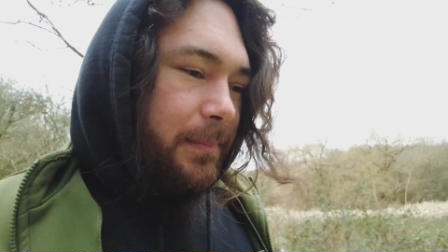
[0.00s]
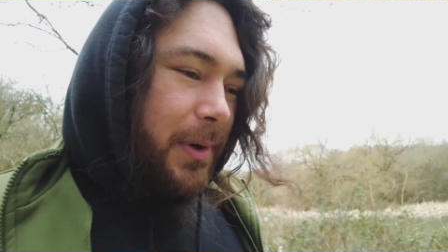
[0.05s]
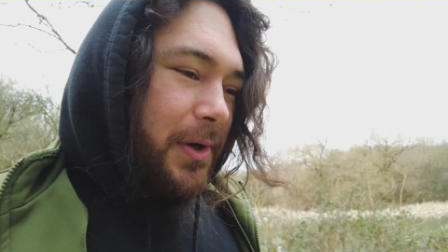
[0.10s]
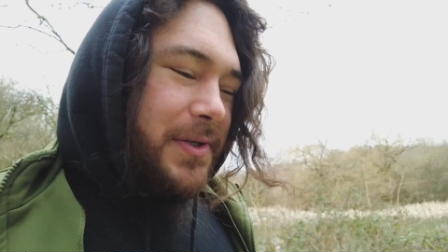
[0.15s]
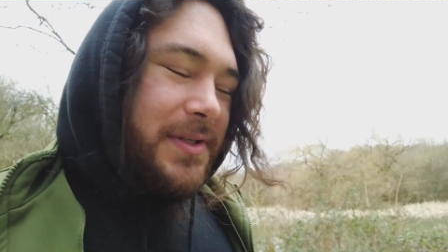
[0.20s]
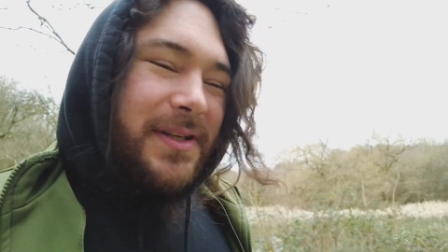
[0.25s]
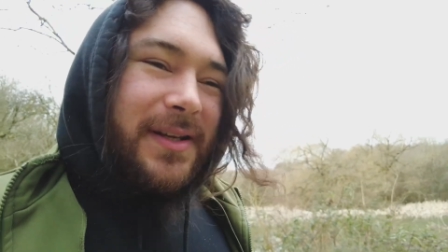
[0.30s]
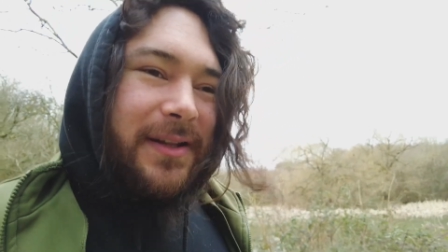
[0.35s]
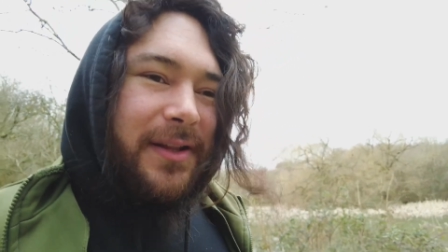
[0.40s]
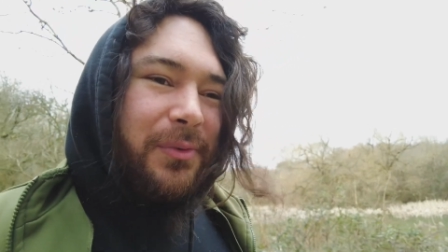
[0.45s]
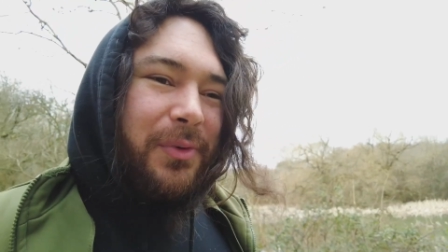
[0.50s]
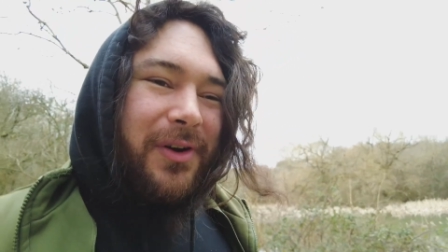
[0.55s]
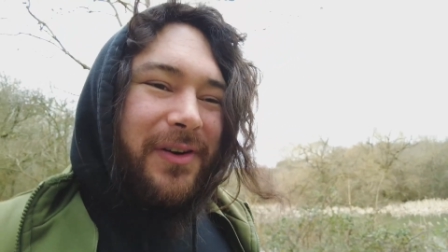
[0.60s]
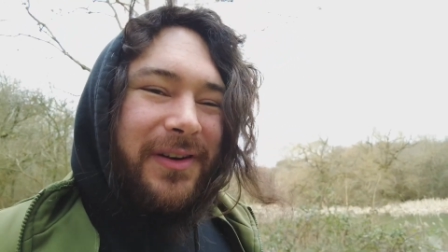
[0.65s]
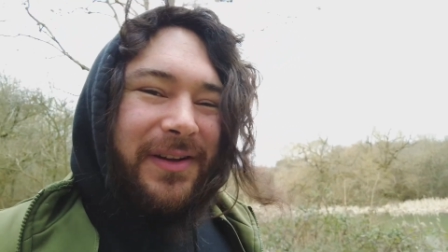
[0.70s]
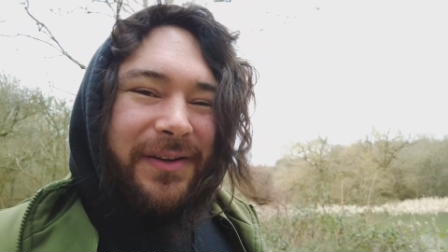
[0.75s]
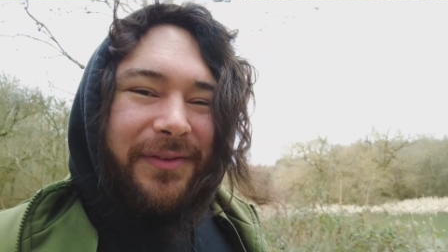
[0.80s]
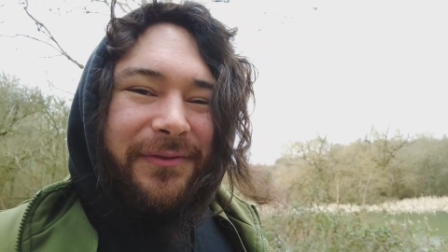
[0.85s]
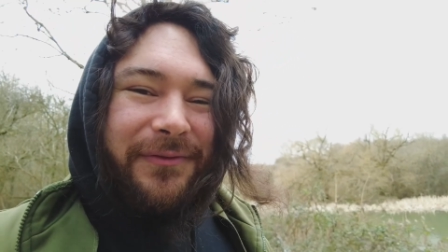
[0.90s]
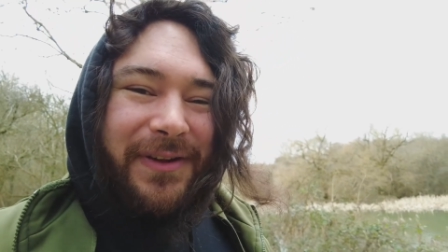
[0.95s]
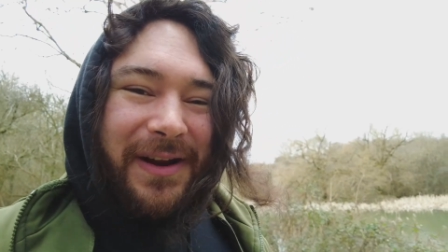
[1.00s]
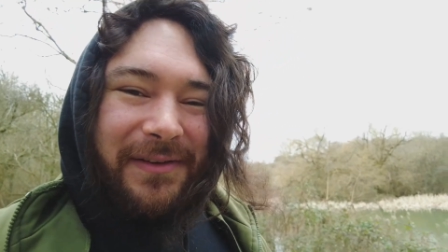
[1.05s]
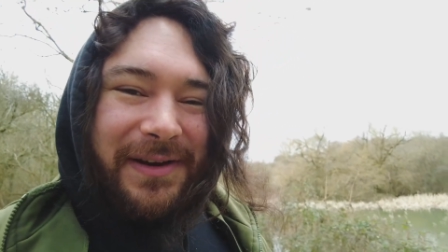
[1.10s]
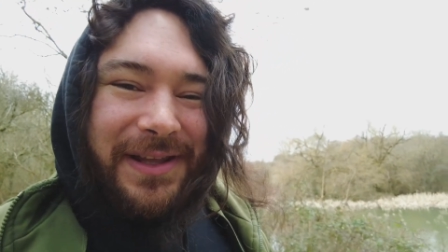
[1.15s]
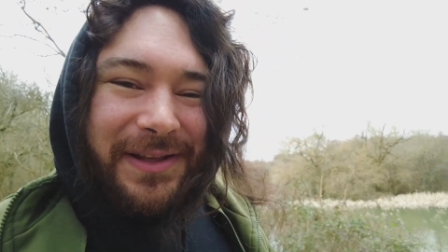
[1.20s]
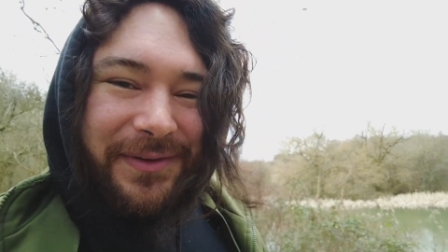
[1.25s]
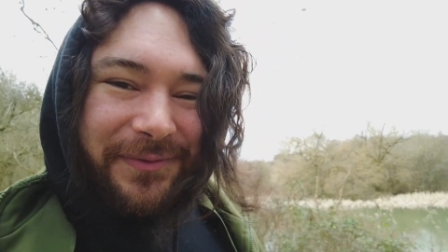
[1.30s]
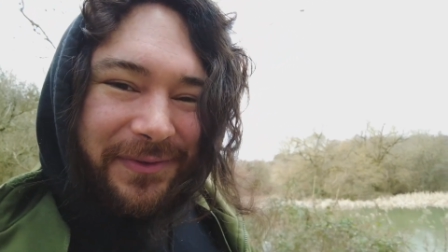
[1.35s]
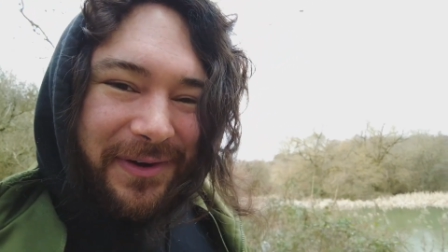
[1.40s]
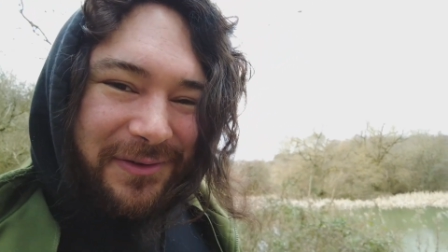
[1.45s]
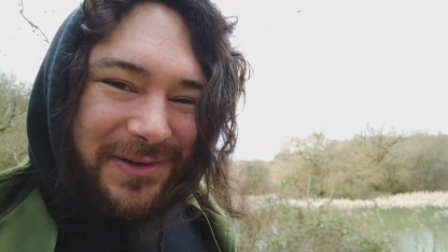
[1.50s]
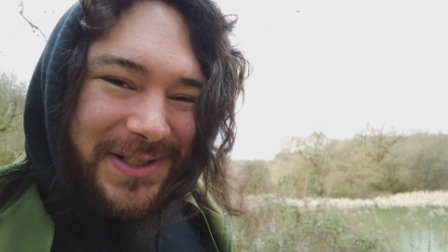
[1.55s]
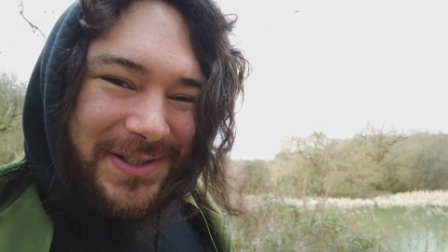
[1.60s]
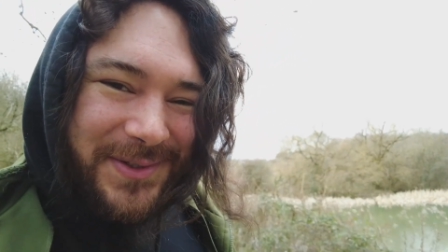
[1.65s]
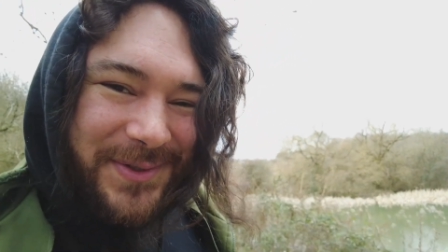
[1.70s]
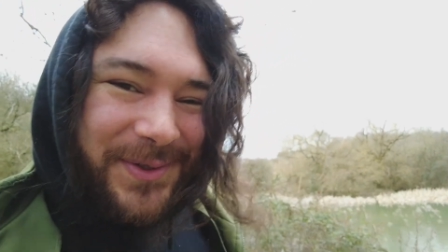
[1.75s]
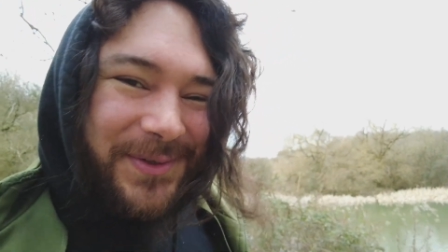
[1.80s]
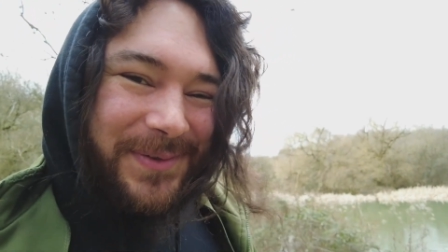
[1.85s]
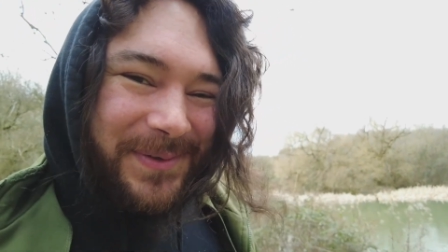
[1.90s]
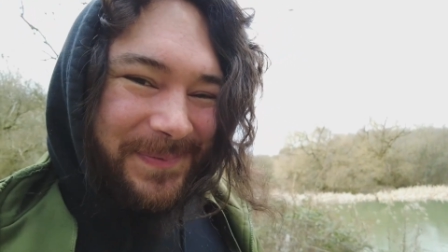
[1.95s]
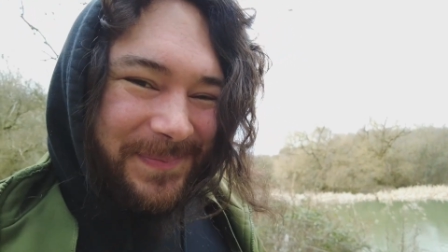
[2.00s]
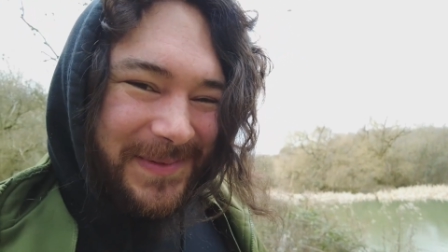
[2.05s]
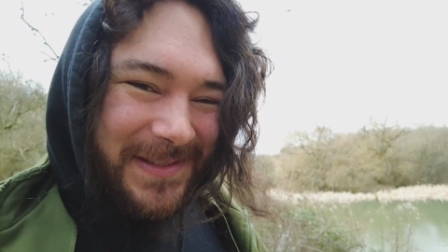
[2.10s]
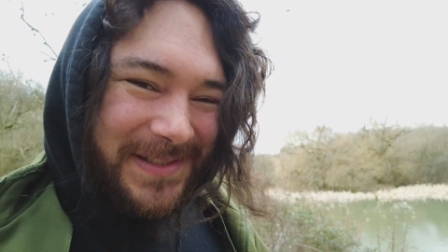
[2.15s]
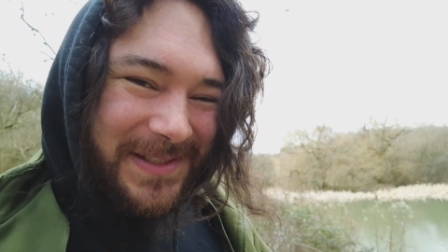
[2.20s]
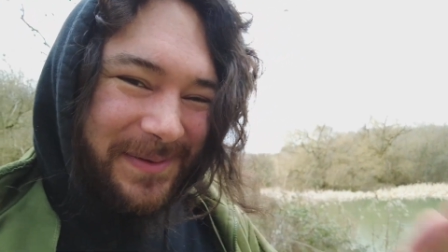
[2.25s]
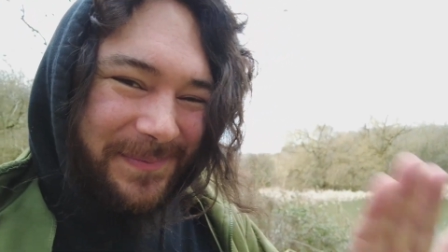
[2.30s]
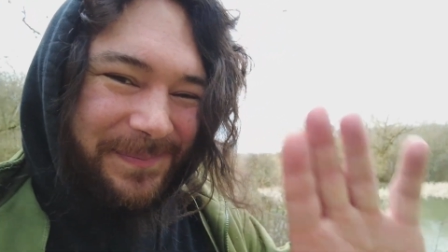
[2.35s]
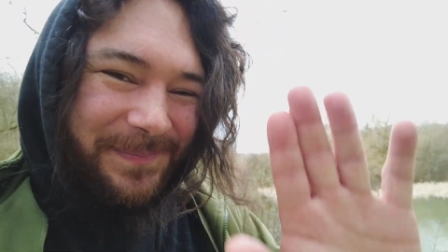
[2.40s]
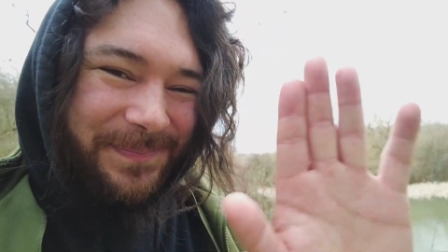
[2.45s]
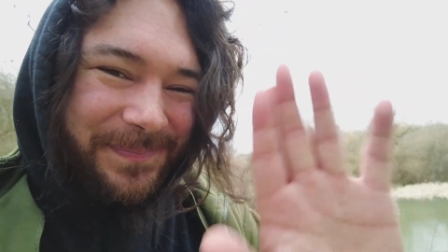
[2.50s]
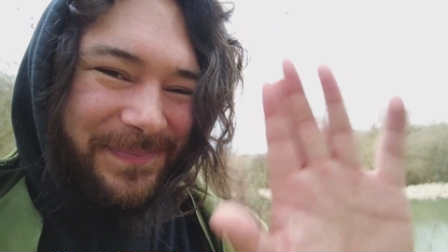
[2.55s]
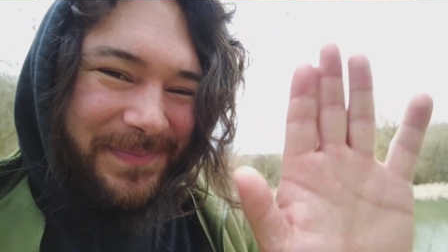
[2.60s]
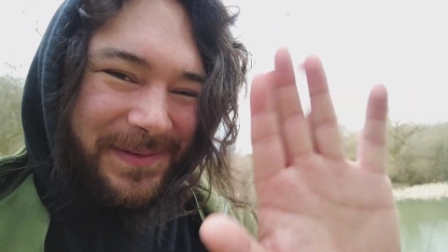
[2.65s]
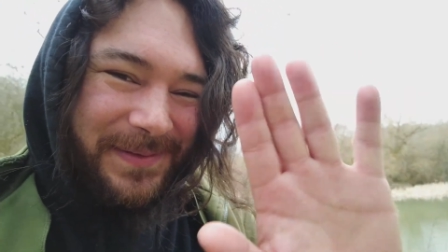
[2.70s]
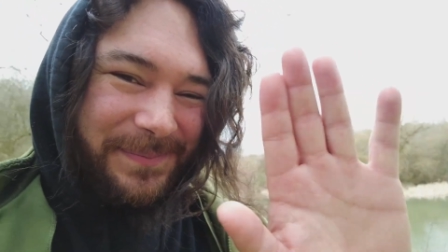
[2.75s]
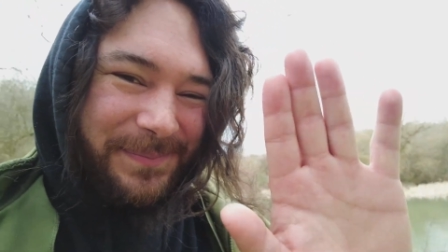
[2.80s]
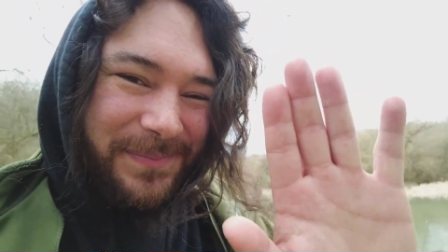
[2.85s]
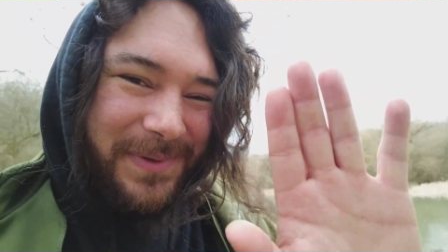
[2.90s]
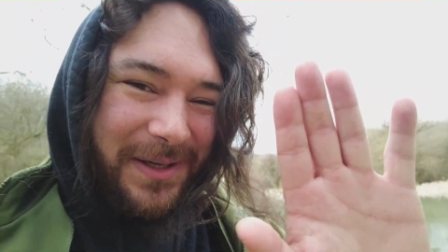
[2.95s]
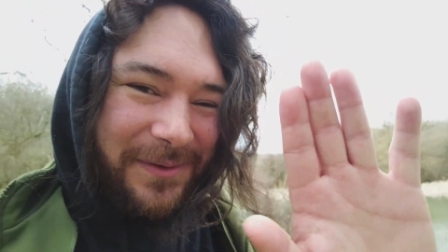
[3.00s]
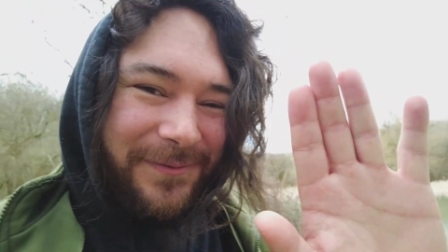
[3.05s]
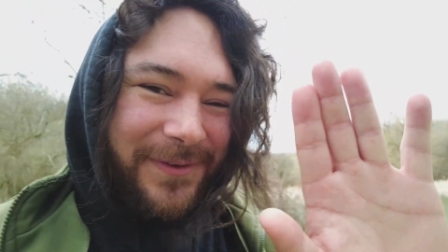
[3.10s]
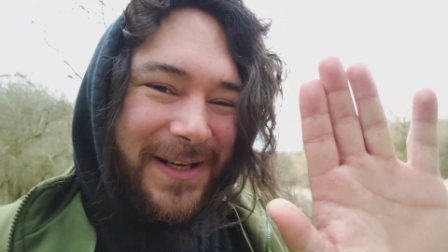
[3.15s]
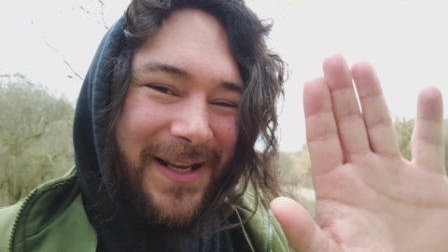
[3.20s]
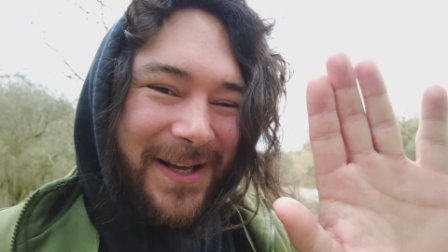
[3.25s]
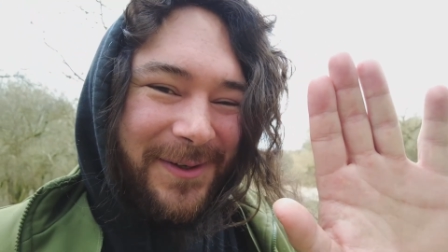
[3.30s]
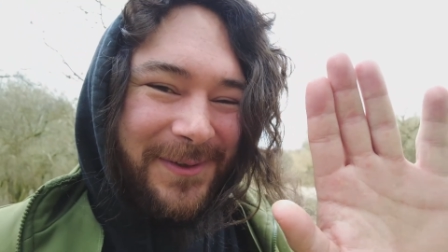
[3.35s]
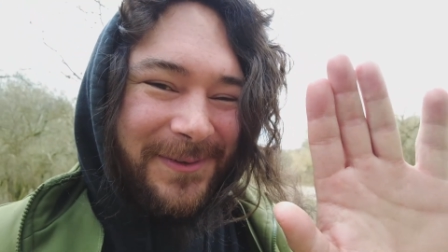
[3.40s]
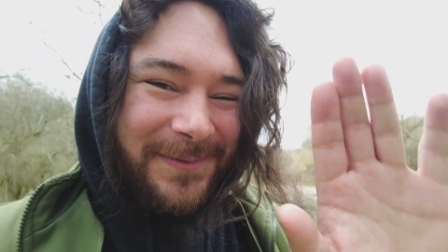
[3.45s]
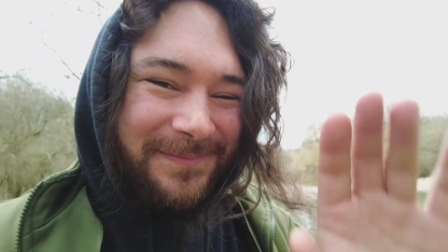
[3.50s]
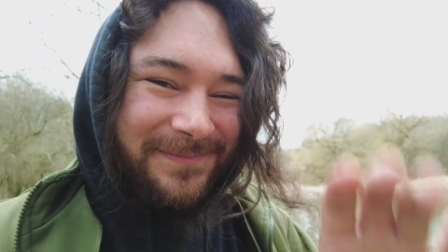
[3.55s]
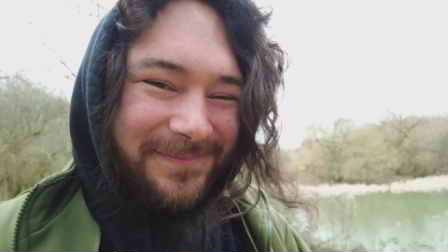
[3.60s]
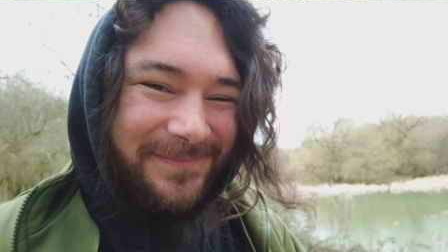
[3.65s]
post another one very, very soon. So bye for now.